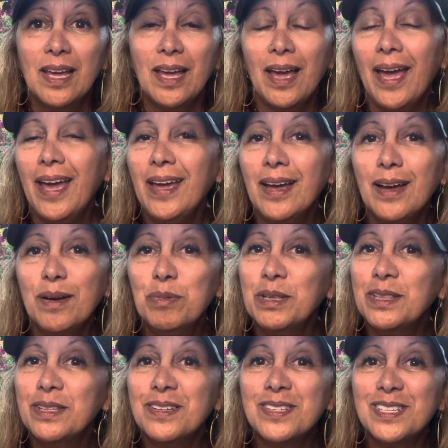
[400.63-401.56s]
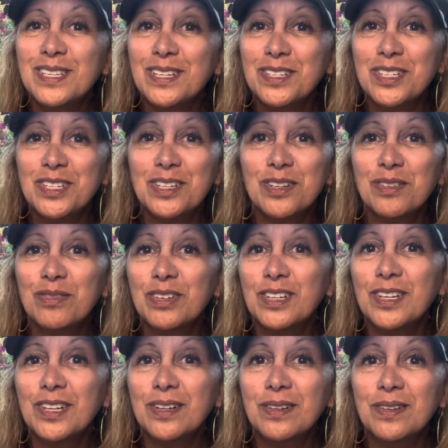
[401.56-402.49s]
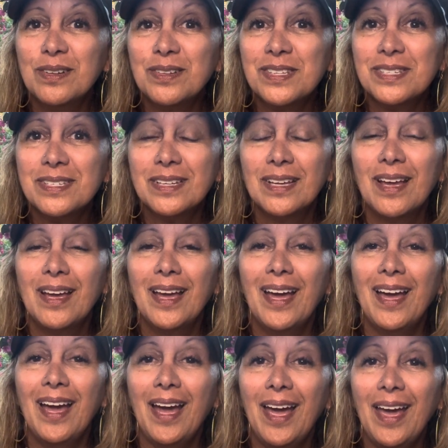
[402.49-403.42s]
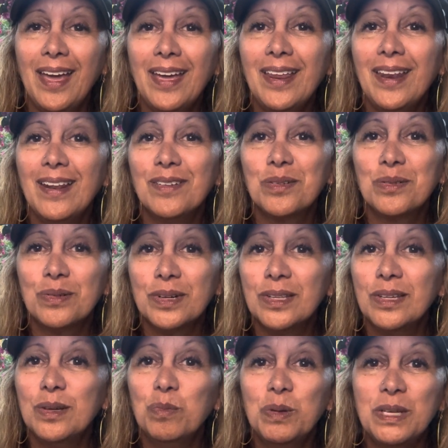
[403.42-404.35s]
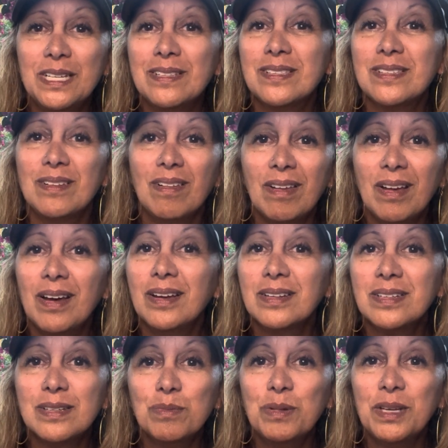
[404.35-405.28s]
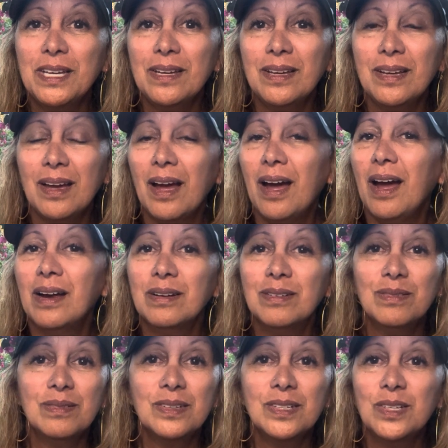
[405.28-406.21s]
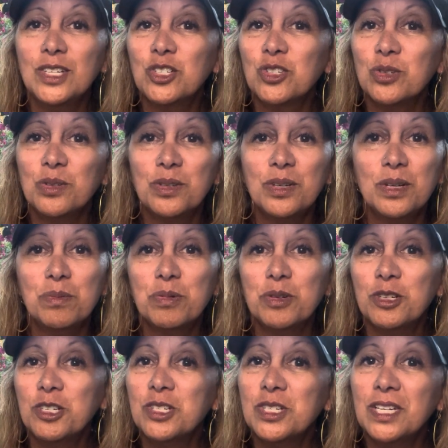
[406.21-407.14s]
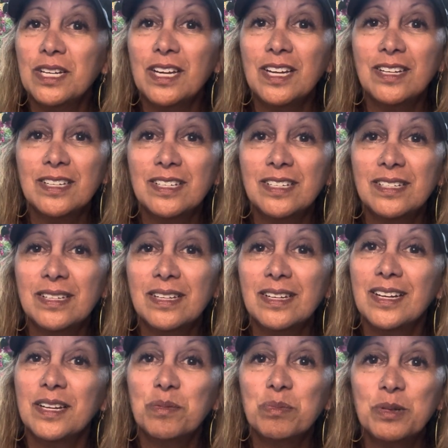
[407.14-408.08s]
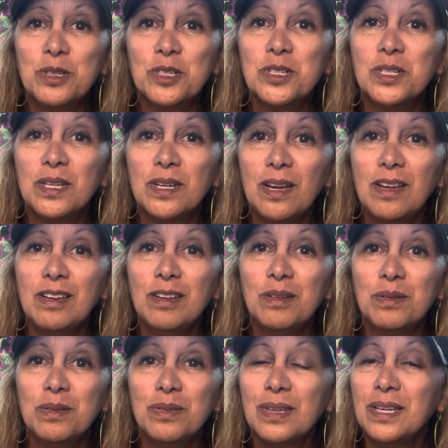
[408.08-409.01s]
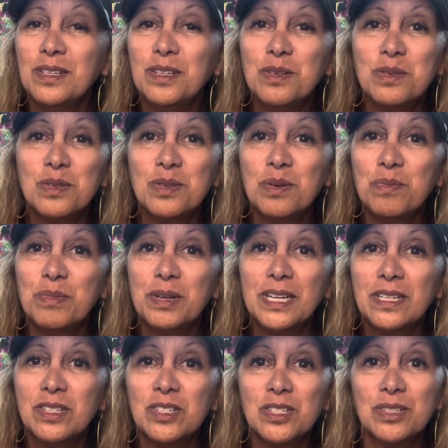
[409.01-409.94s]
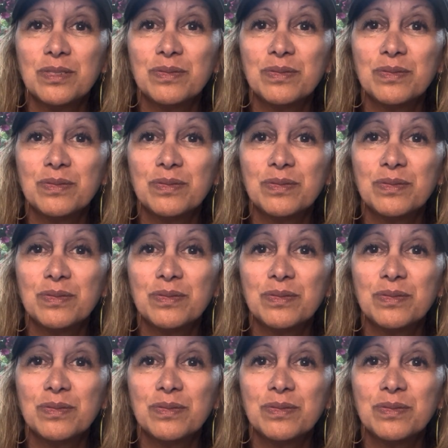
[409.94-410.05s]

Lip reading: hey, I've been listening to your videos. It really means a lot to me. I really truly appreciate it, and I appreciate you. Thank you so much.